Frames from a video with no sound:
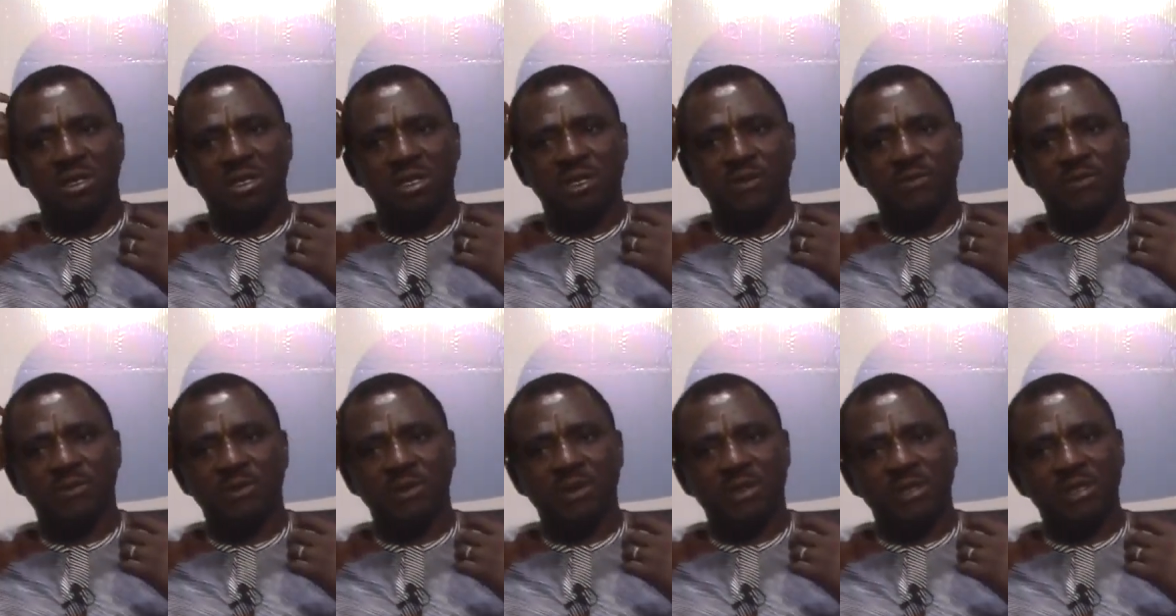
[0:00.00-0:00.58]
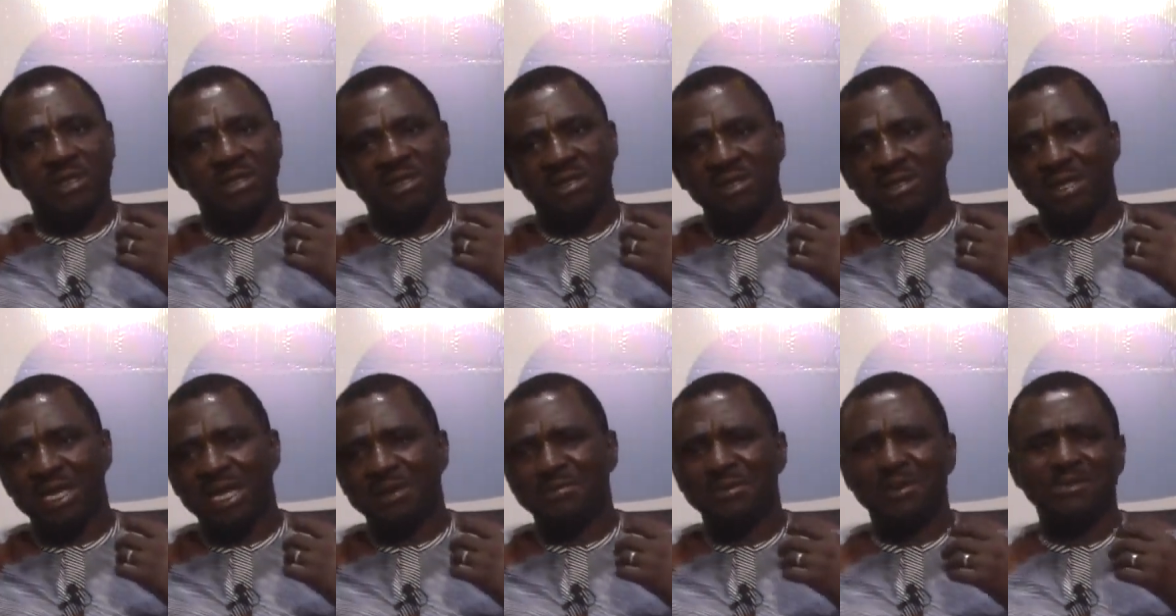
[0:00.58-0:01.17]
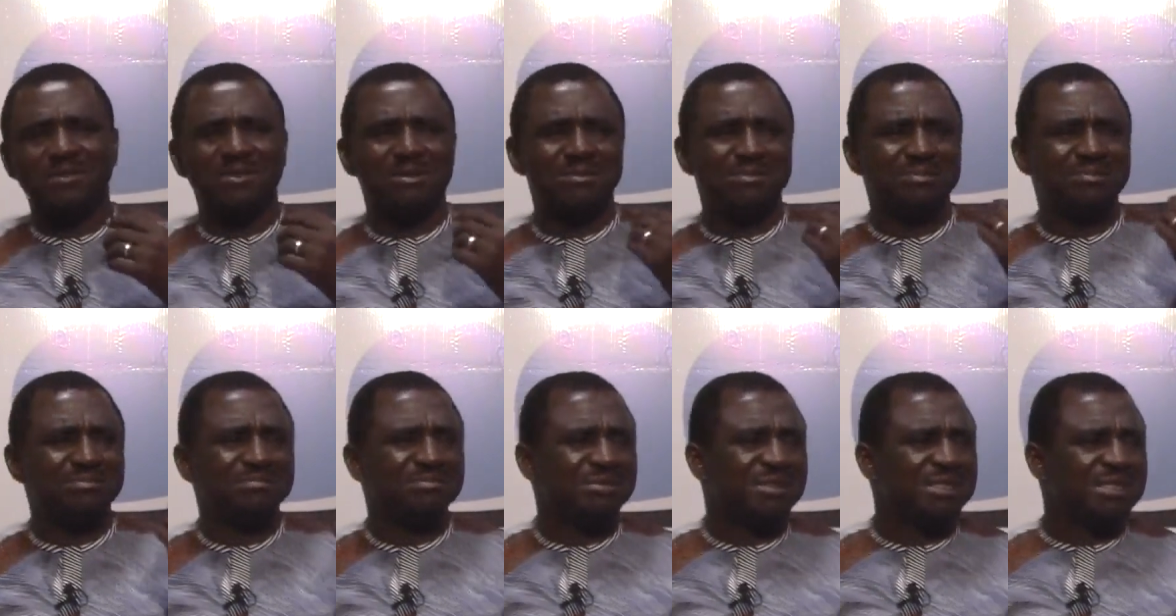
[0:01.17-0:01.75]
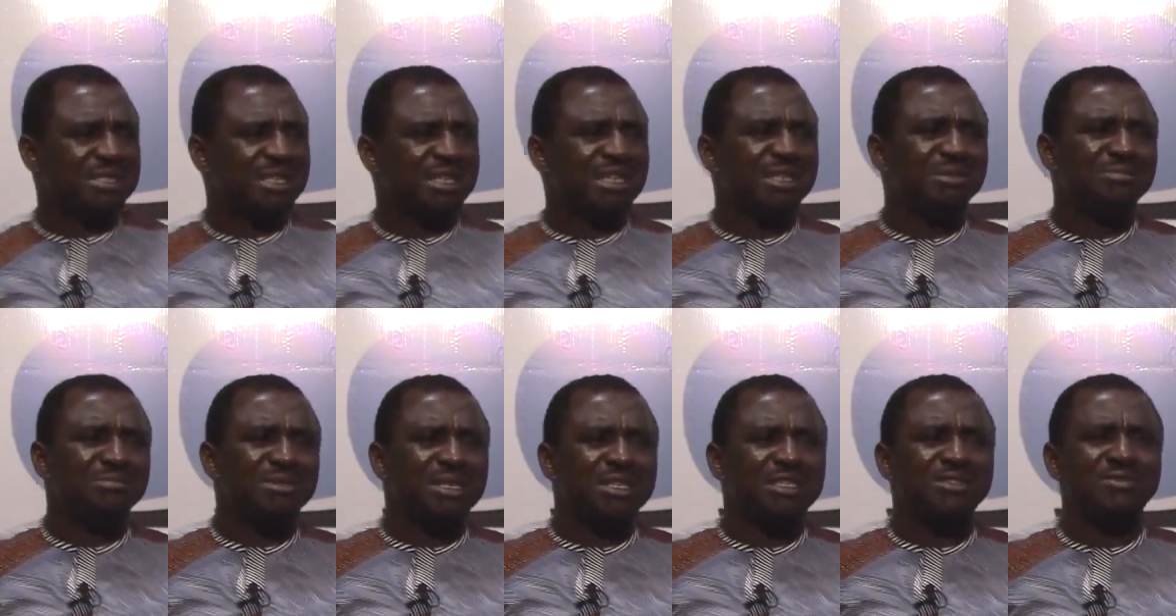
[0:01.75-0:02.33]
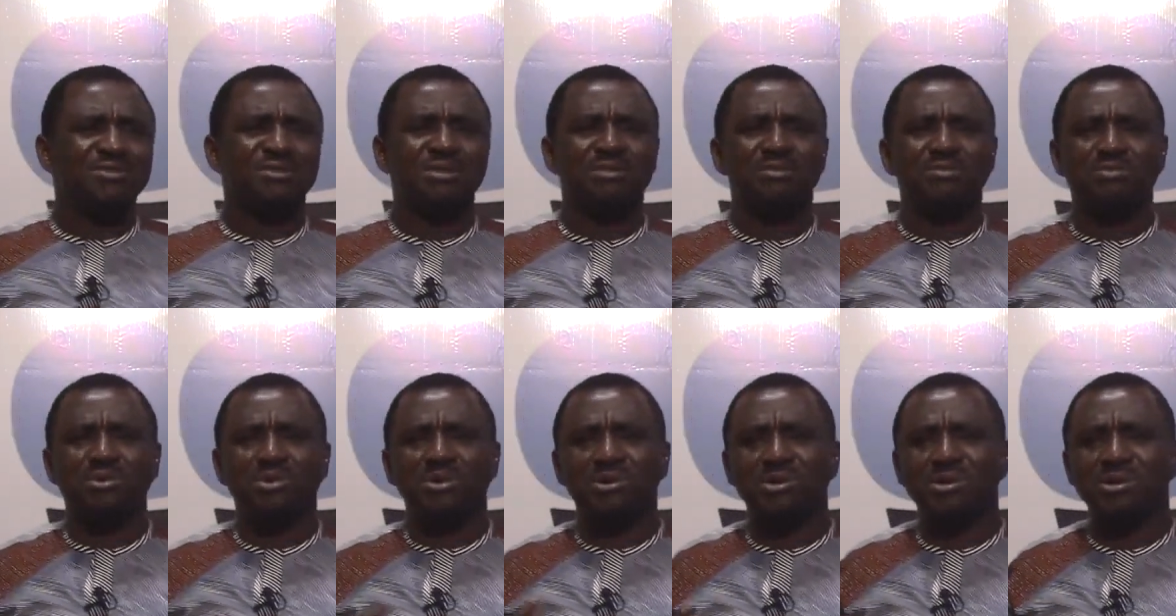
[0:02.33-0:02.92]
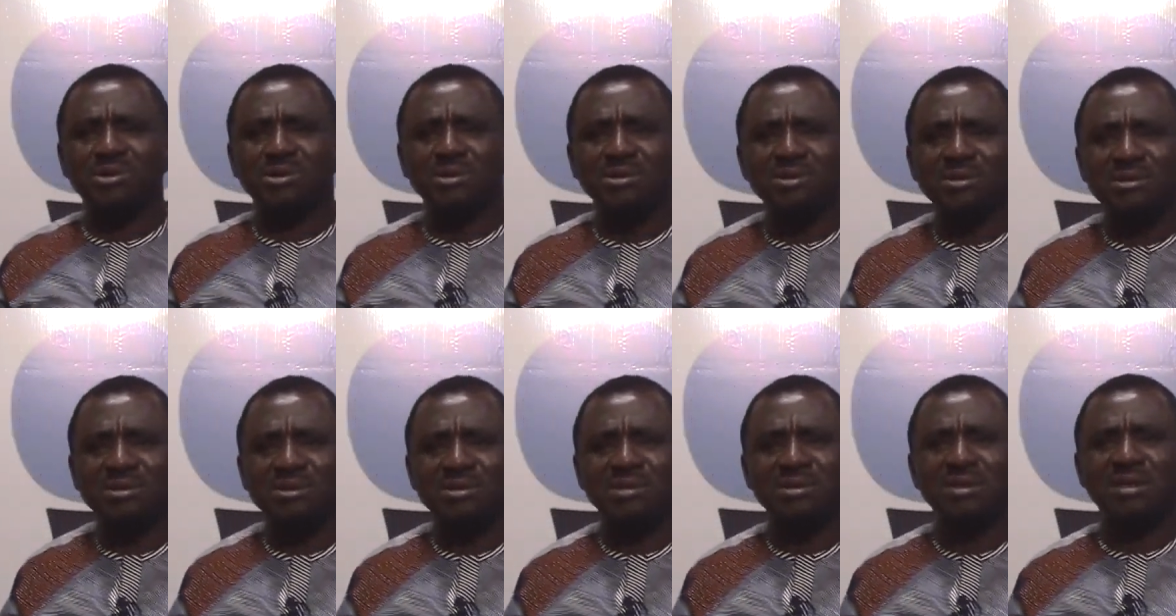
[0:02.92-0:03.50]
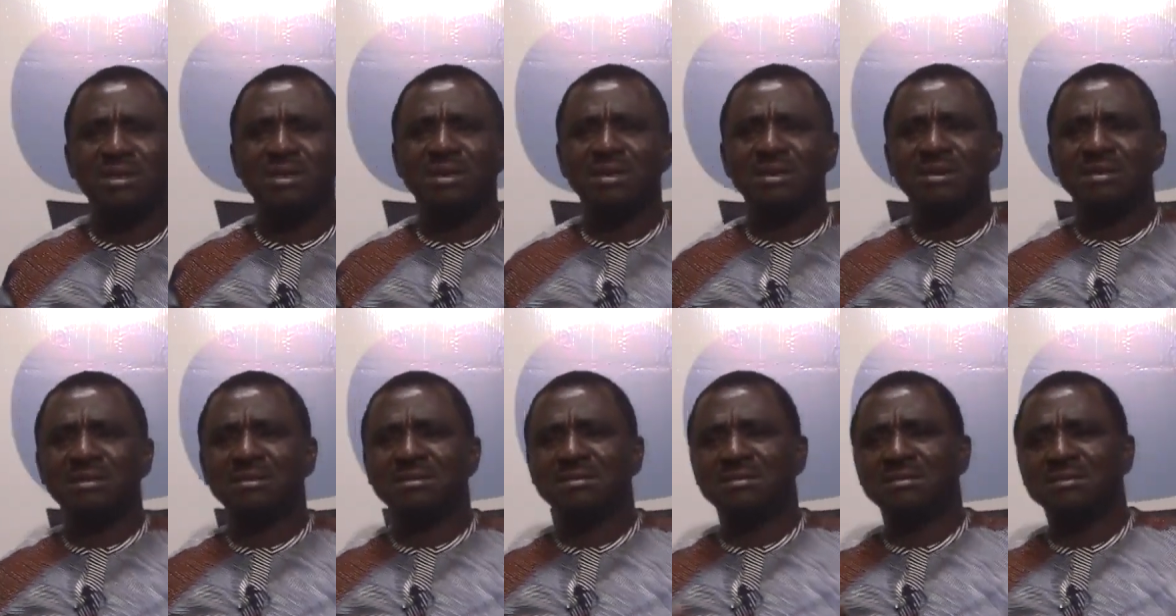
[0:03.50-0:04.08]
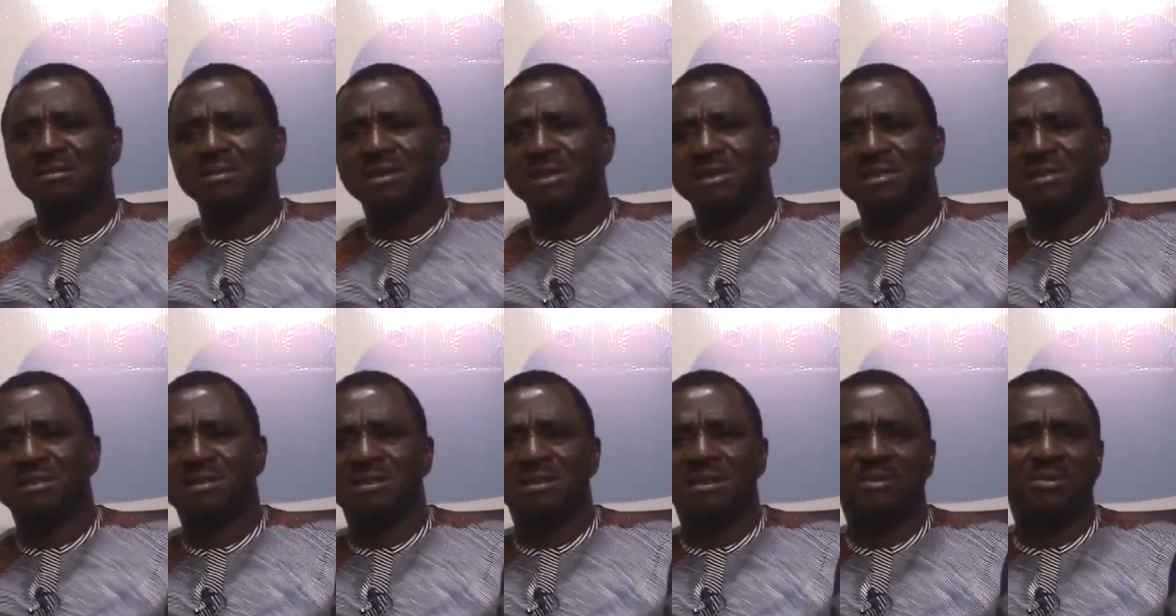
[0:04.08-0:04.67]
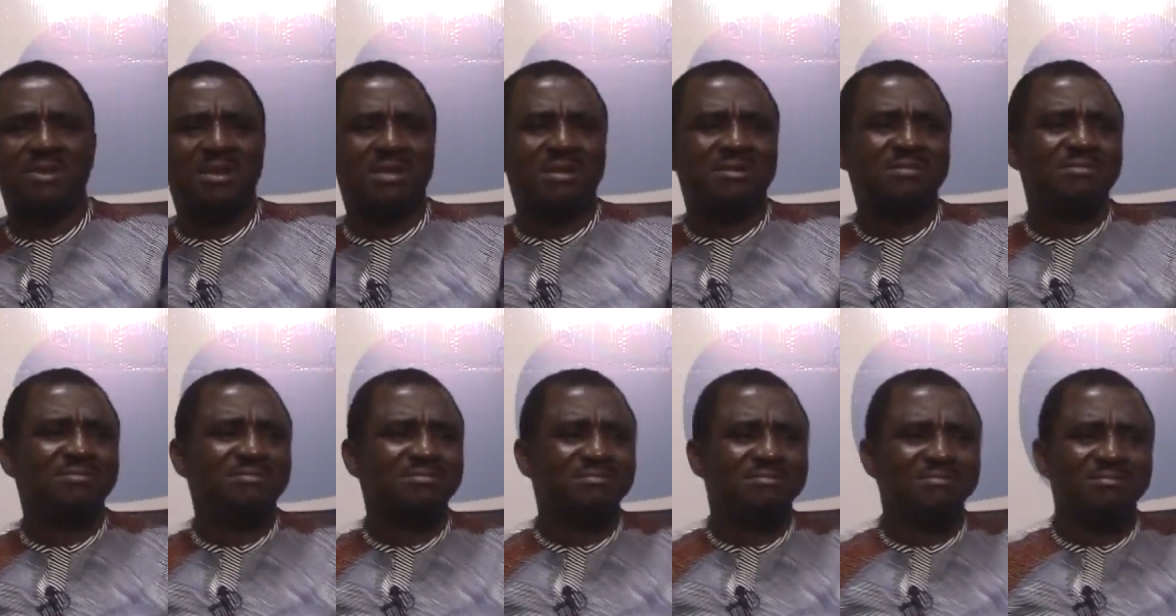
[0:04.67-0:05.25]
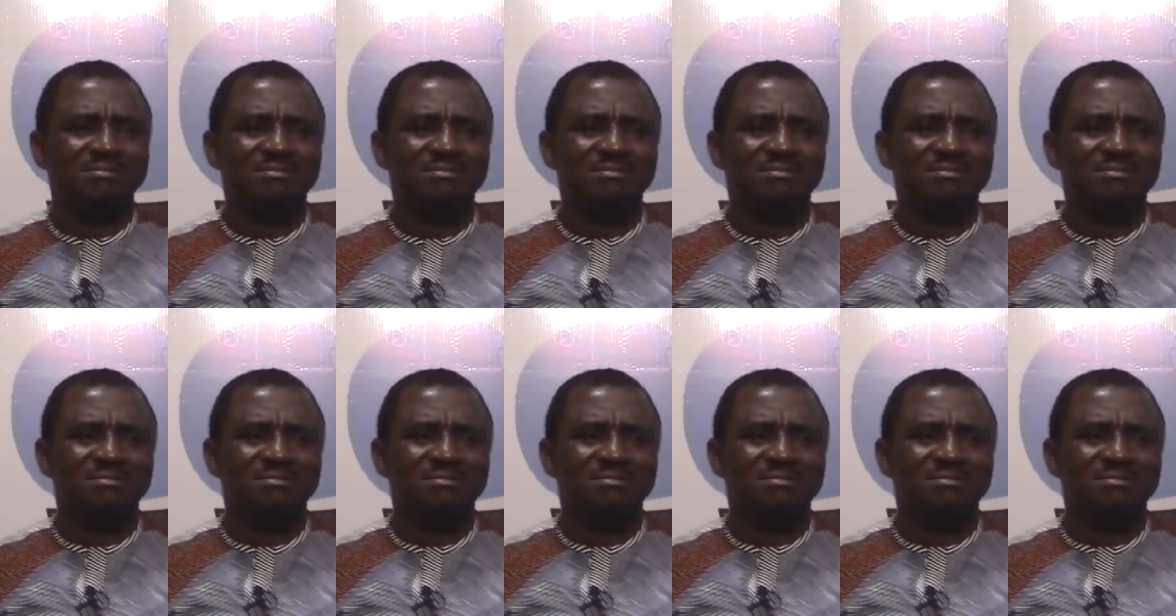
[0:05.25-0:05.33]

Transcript: they have not really, apart from stealing meat from pots, I mean,